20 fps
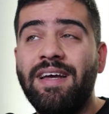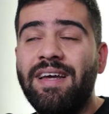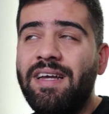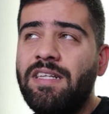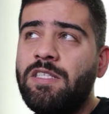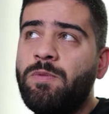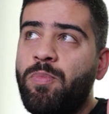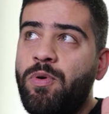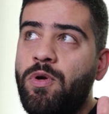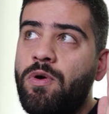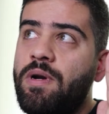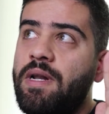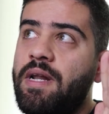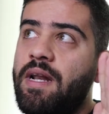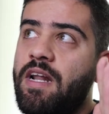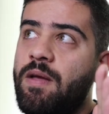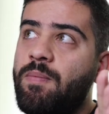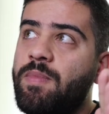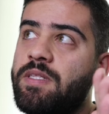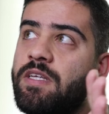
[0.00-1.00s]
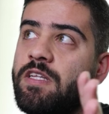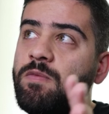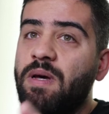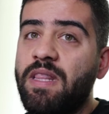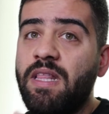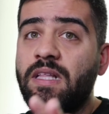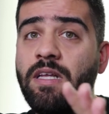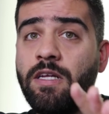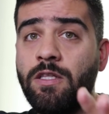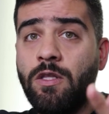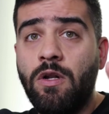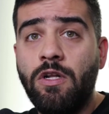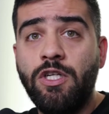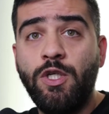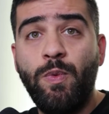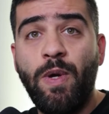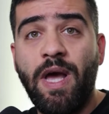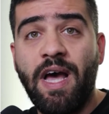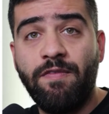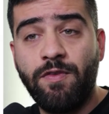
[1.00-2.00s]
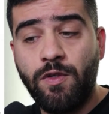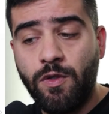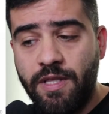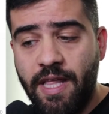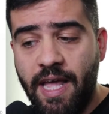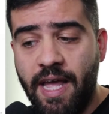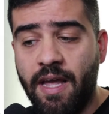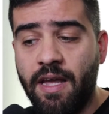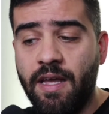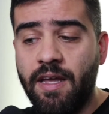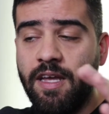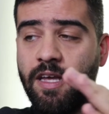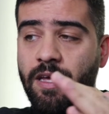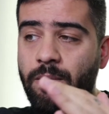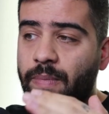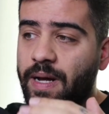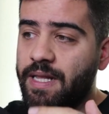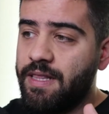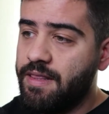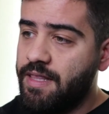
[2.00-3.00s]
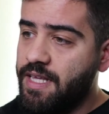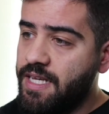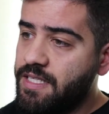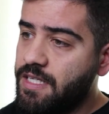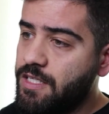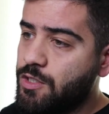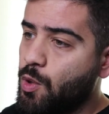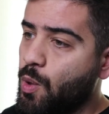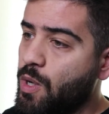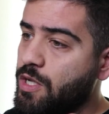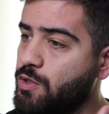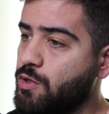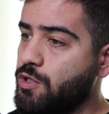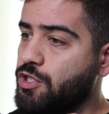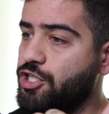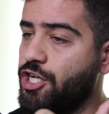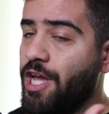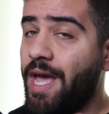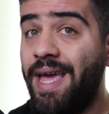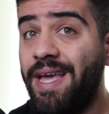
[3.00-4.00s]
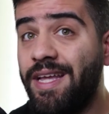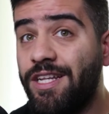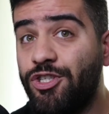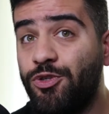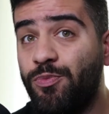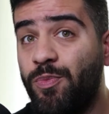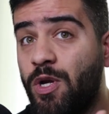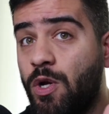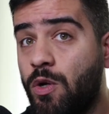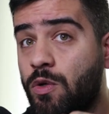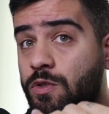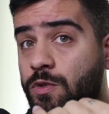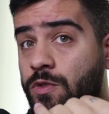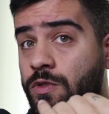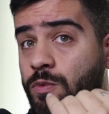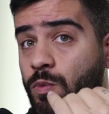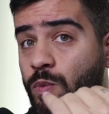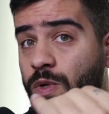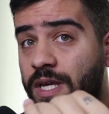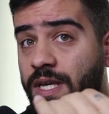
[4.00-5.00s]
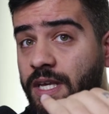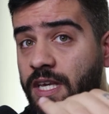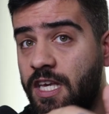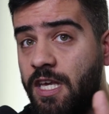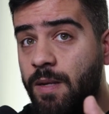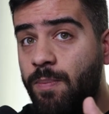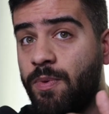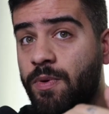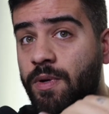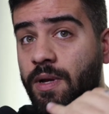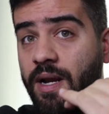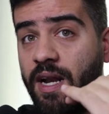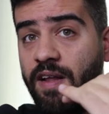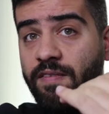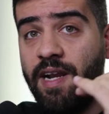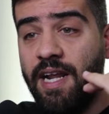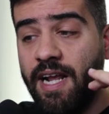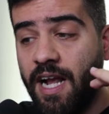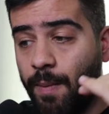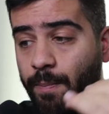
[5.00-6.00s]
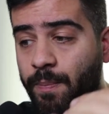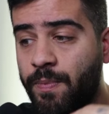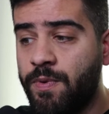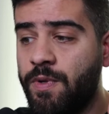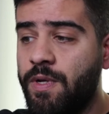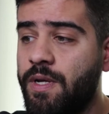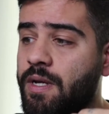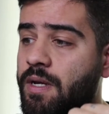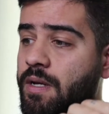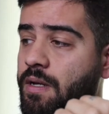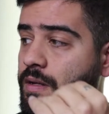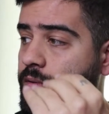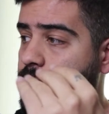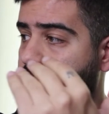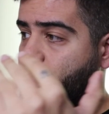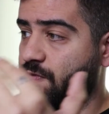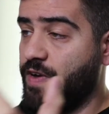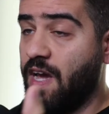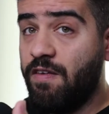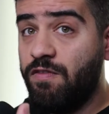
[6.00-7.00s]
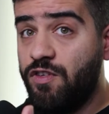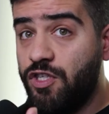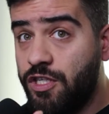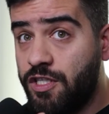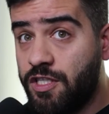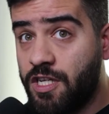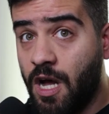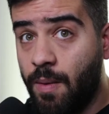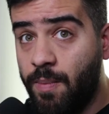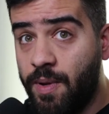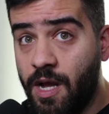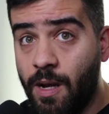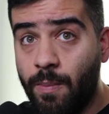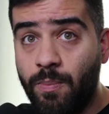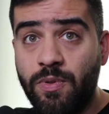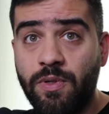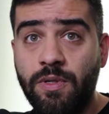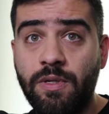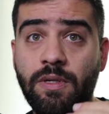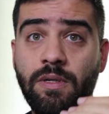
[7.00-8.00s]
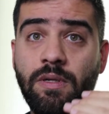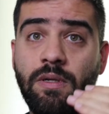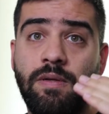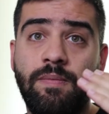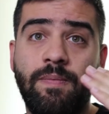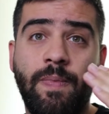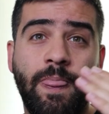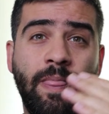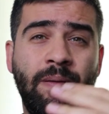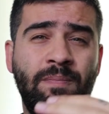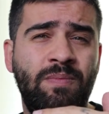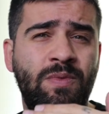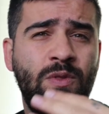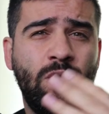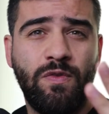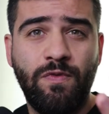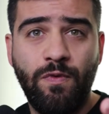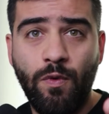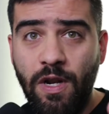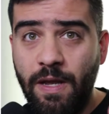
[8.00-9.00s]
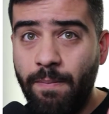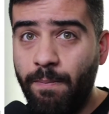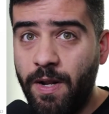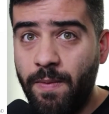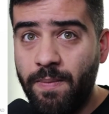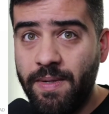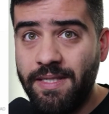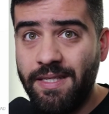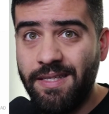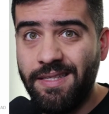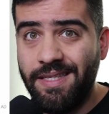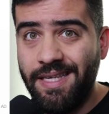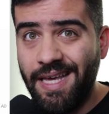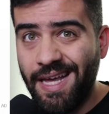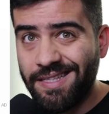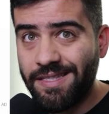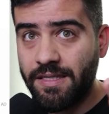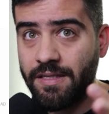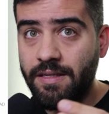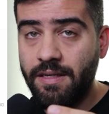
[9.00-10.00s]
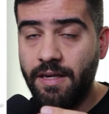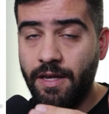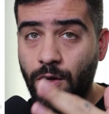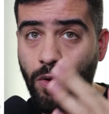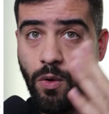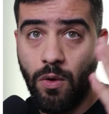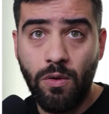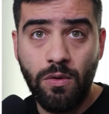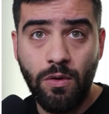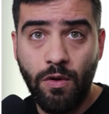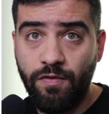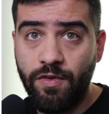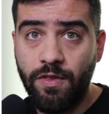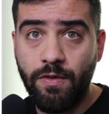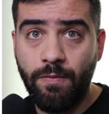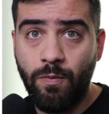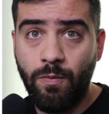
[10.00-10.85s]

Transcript: It's purely limited by the technology we have today. But this is going to change because we keep leveling up. 5G is coming up, not fully implemented yet in all over the